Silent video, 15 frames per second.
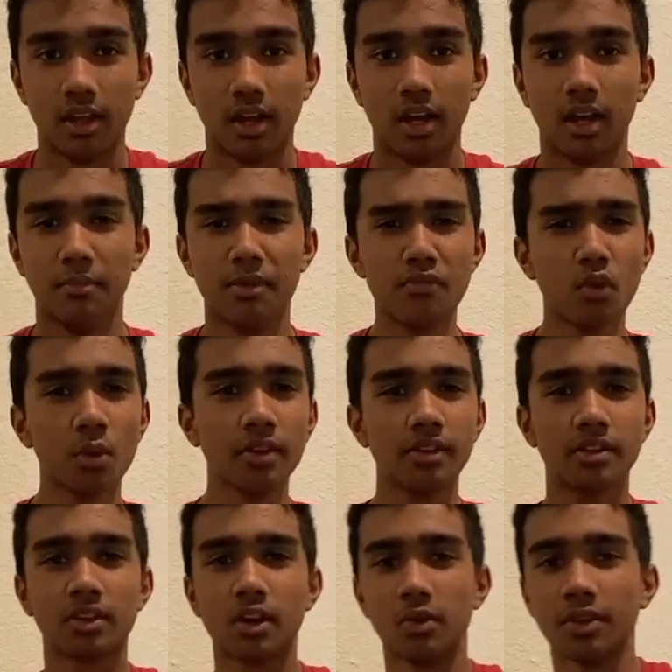Before we
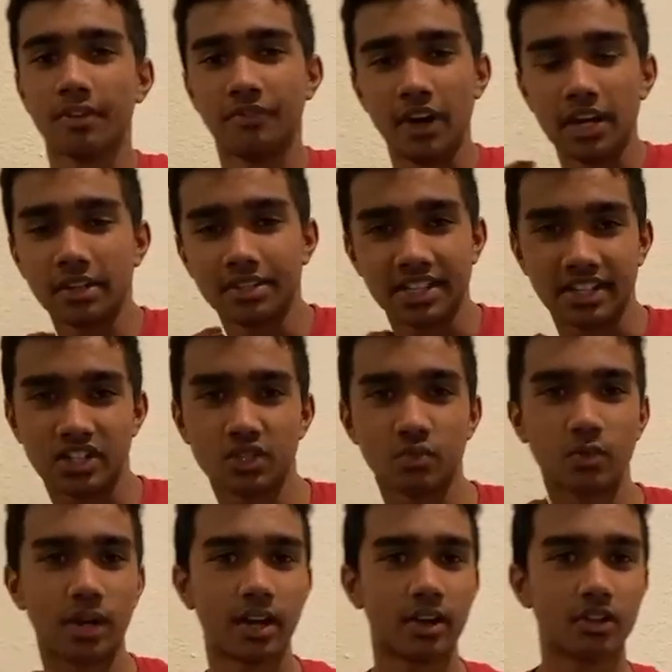go to the final section
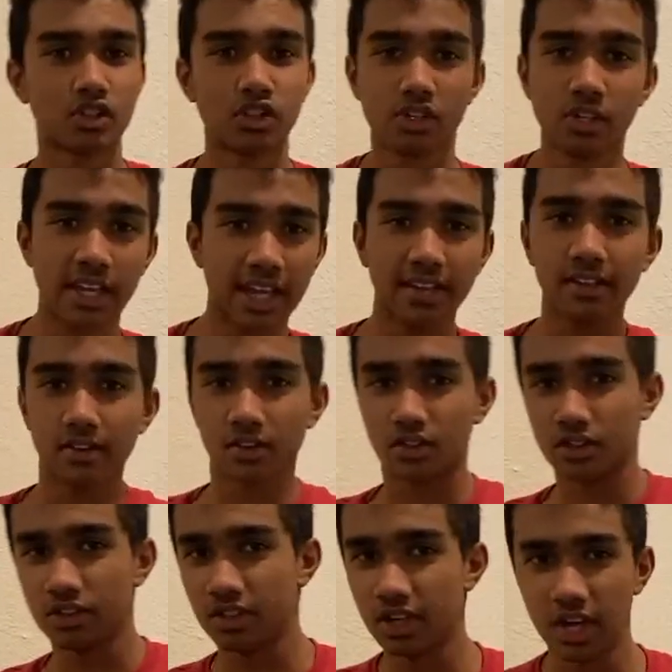where should you get it or
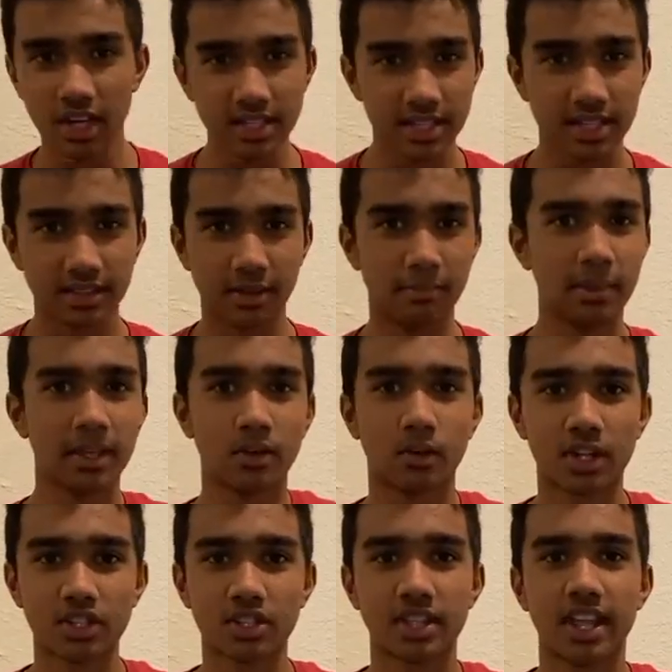should you not, the big
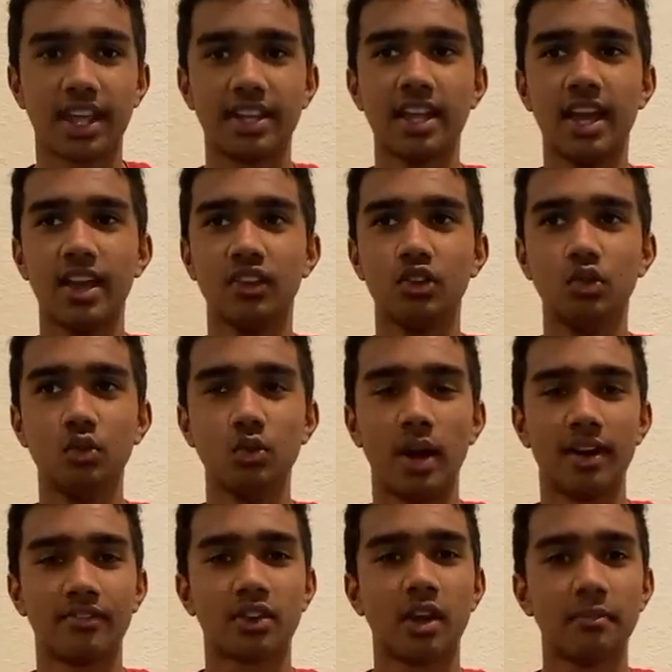question that you
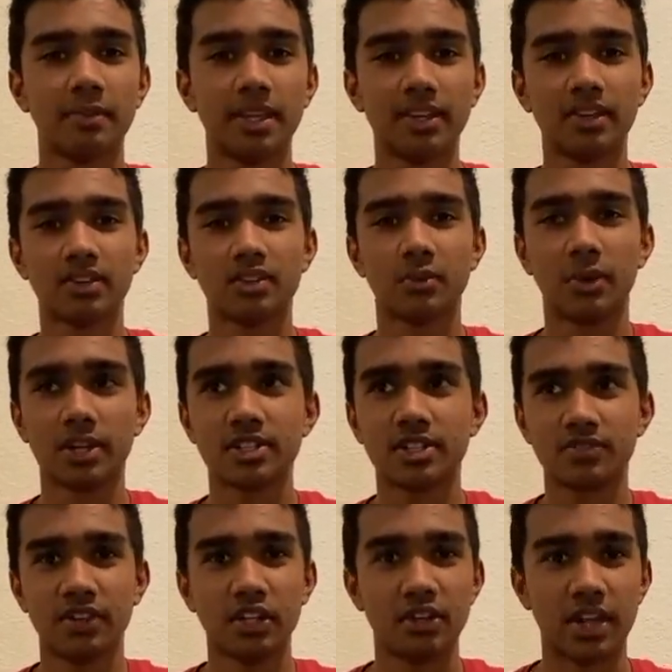have come here to watch this
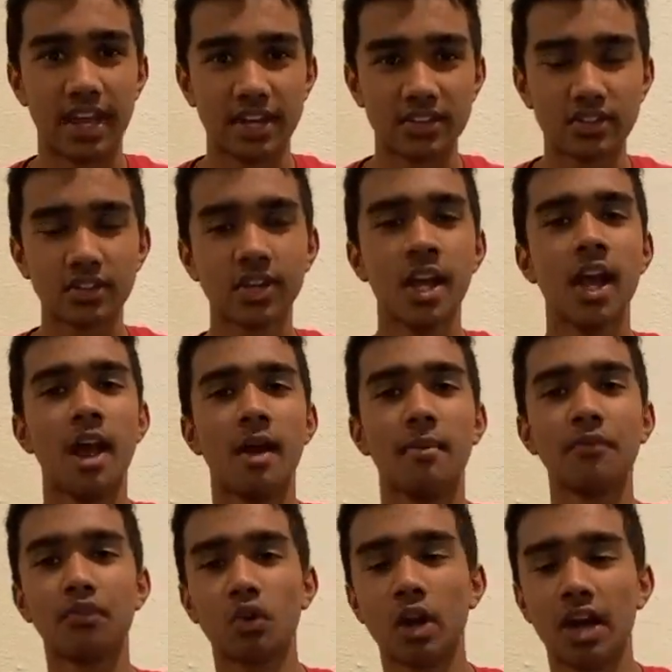video to answer.
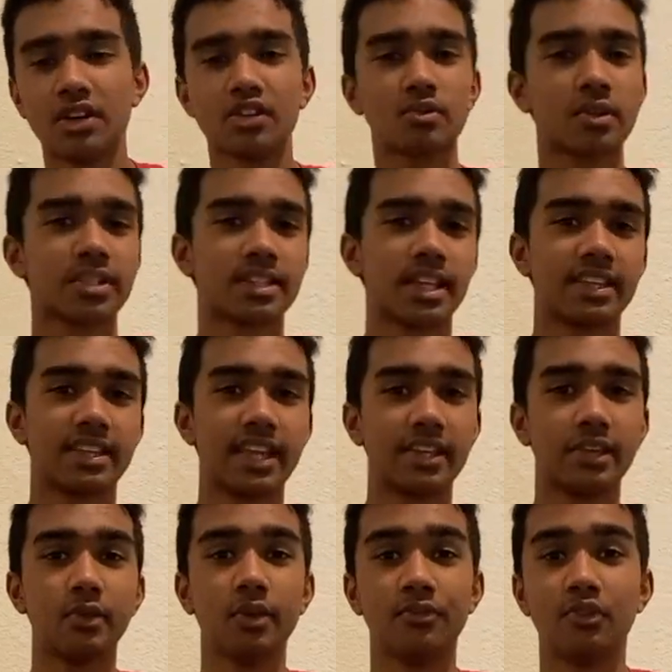Before, I just want to say thank
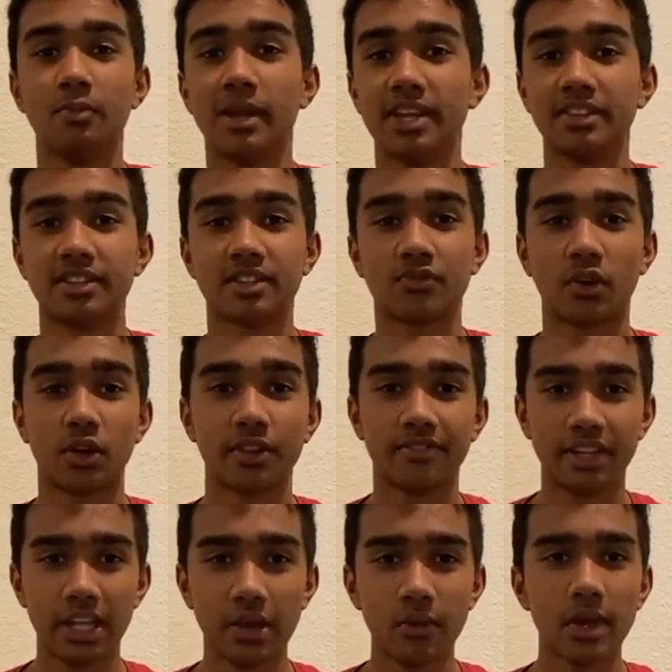you if you made it this far in the
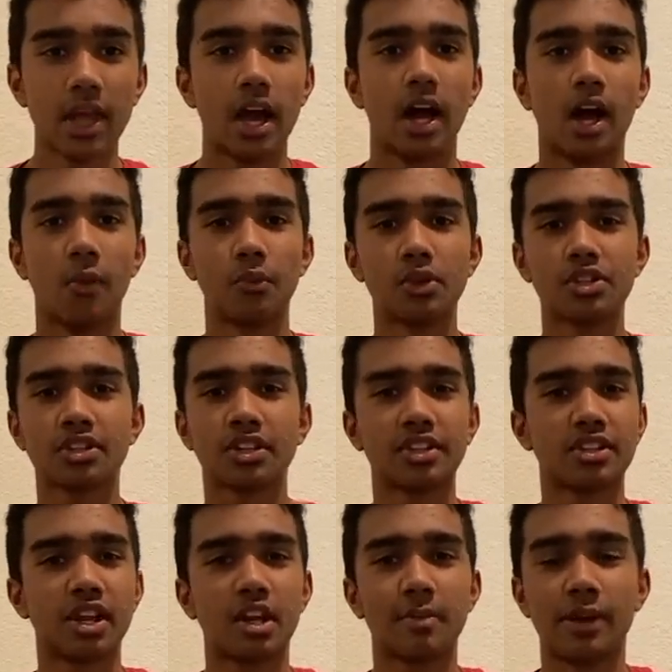video. We're just going to
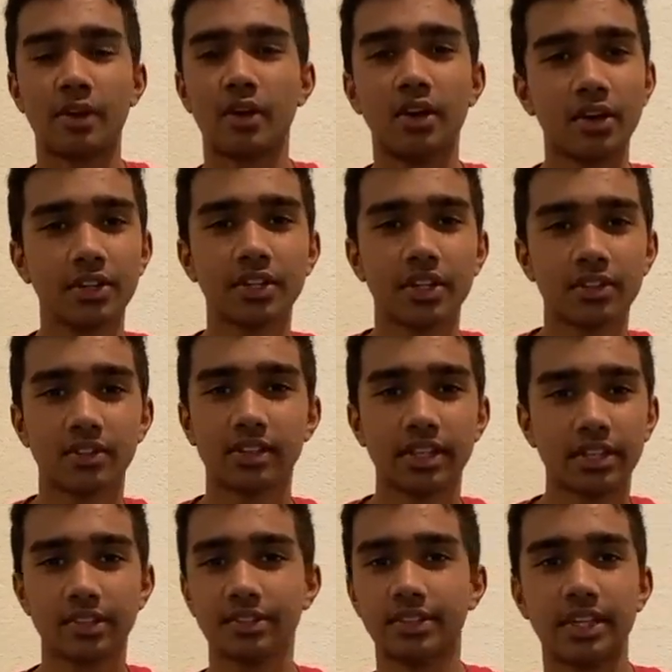talk about all the other
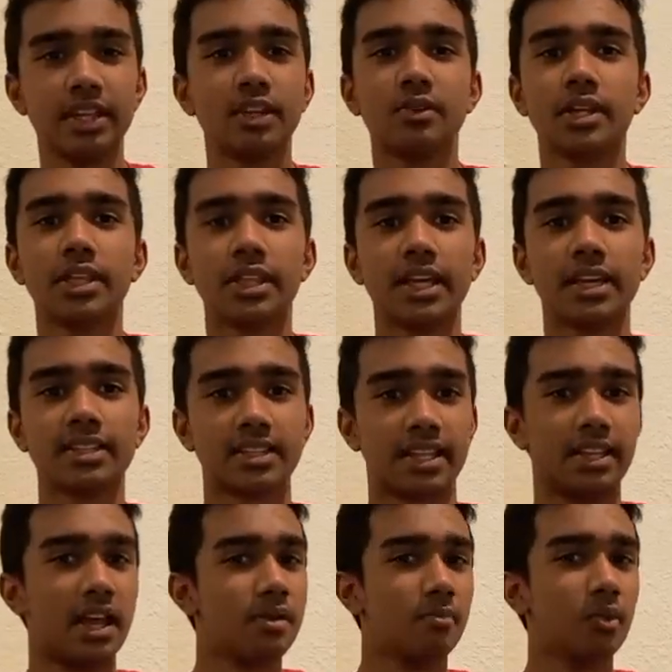little nitty-gritty things and
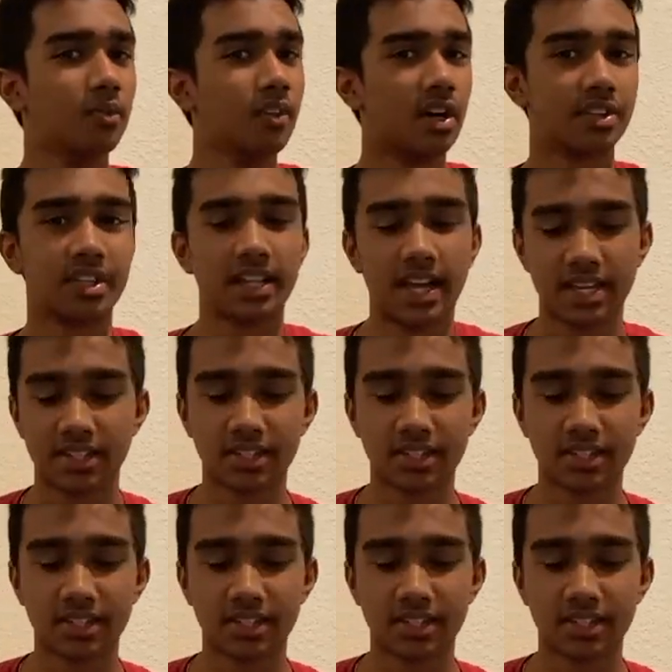then move on to that.